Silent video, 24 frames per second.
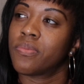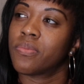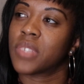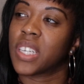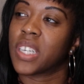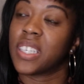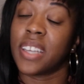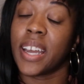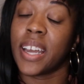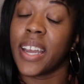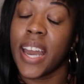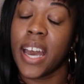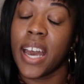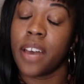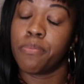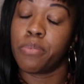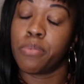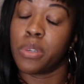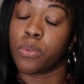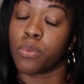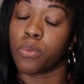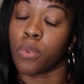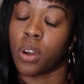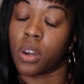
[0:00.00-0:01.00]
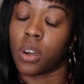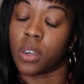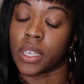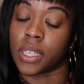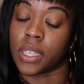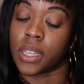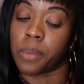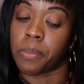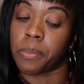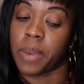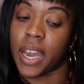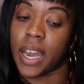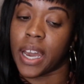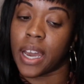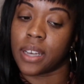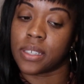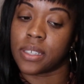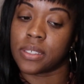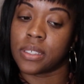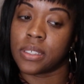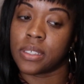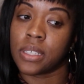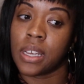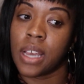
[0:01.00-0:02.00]
because I have been wrong in the
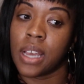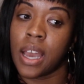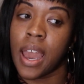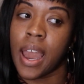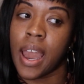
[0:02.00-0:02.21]
past.